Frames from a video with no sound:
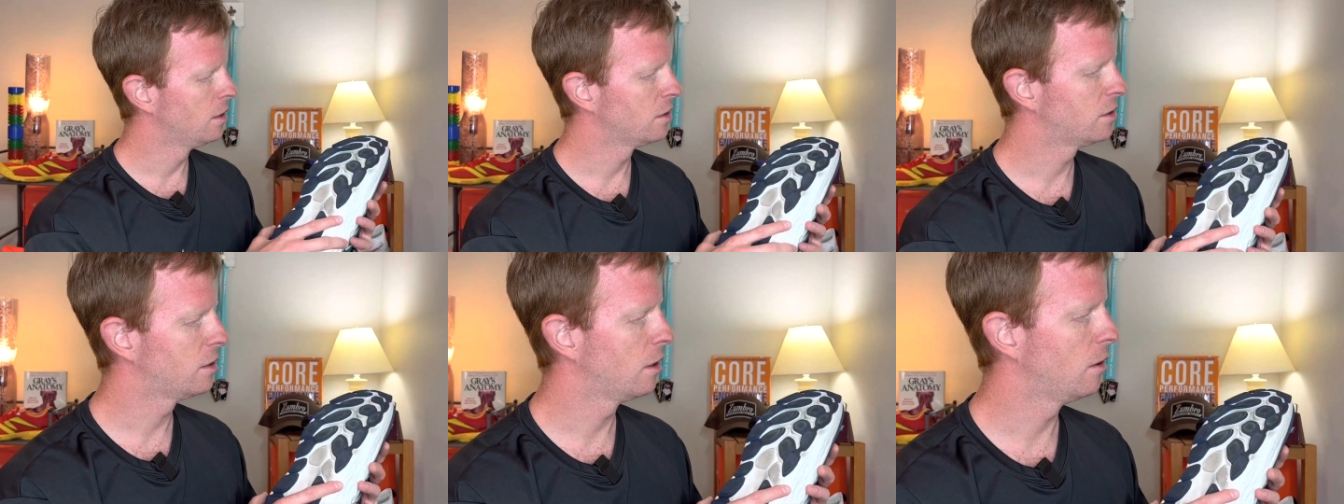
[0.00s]

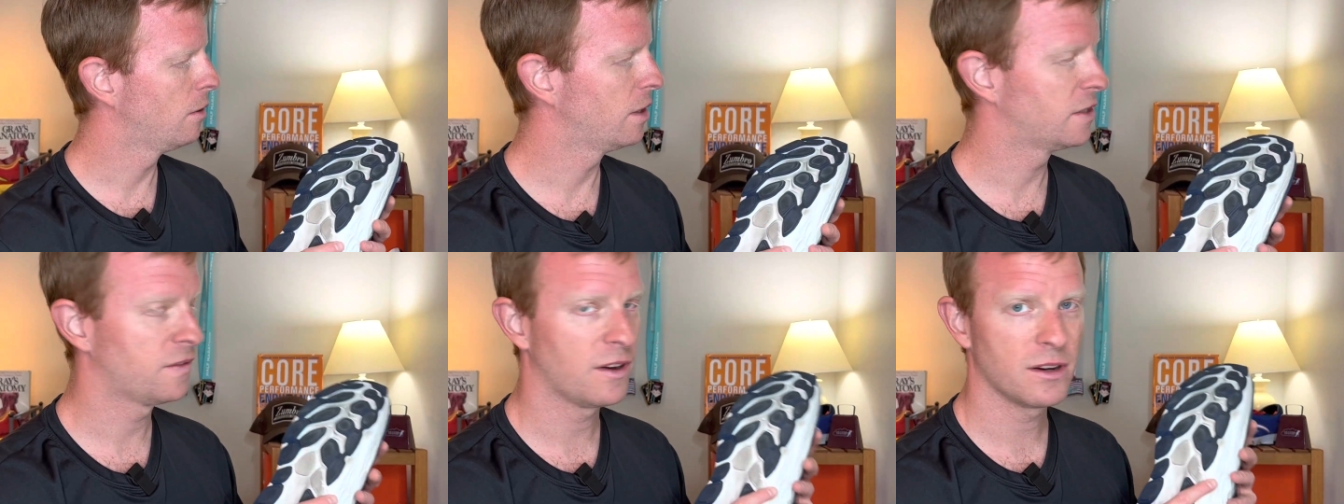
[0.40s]
So
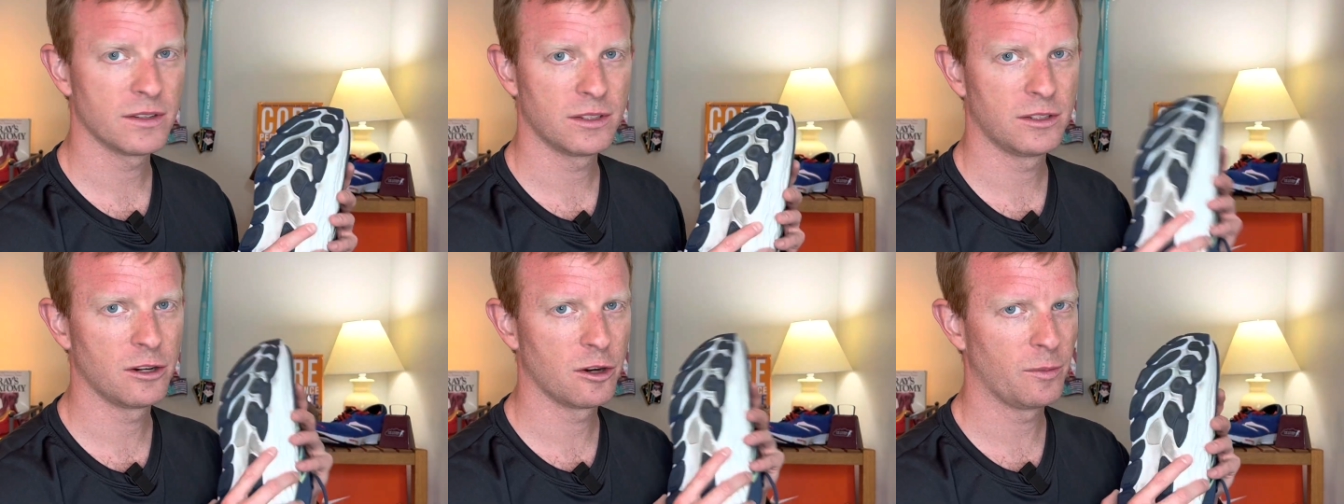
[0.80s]
as far
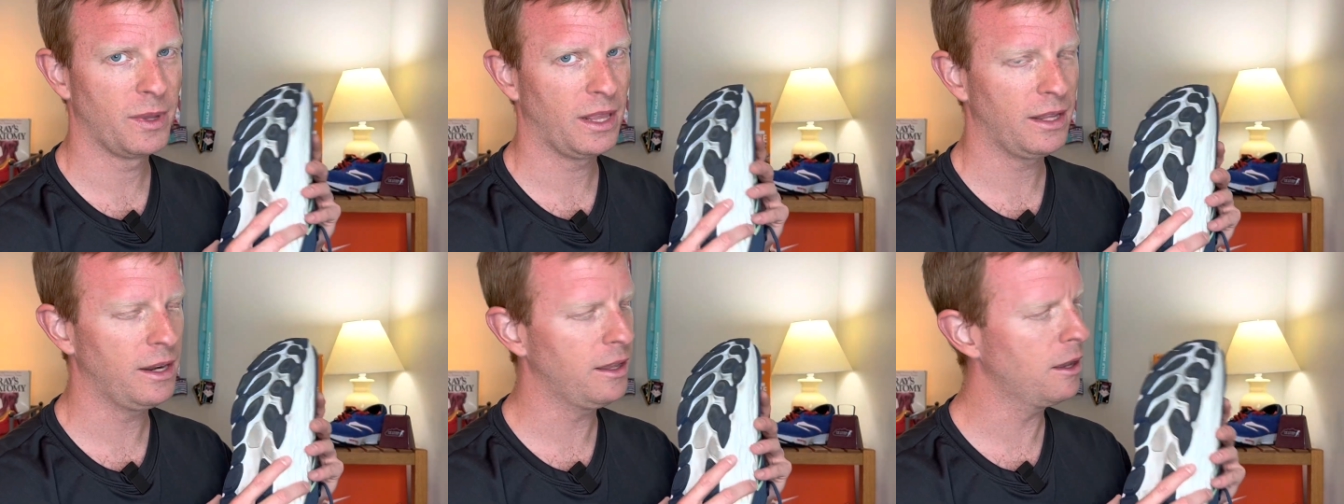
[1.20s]
as
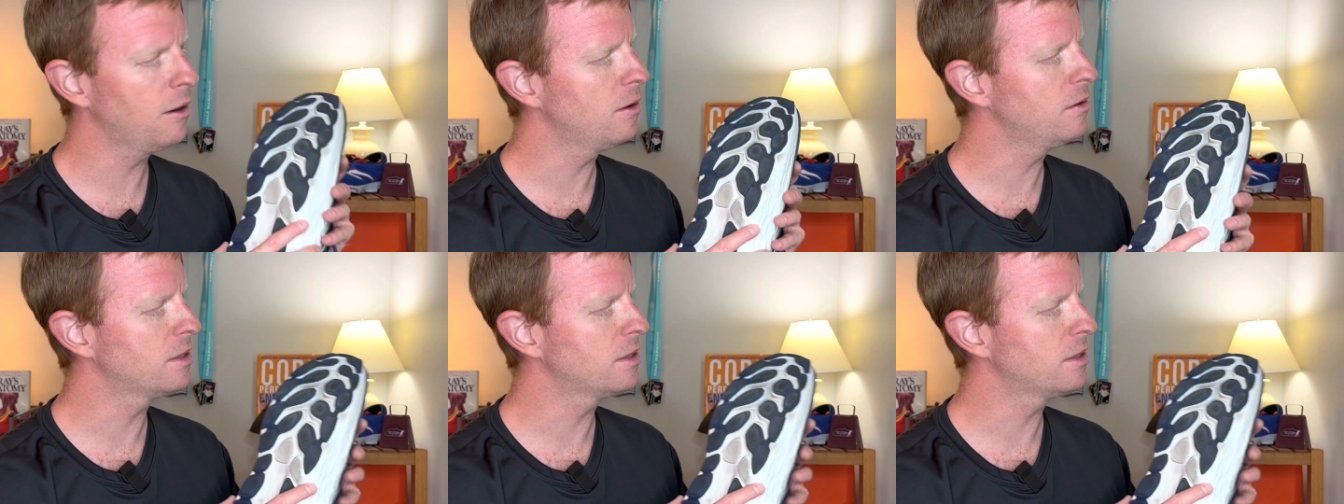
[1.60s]
durability goes,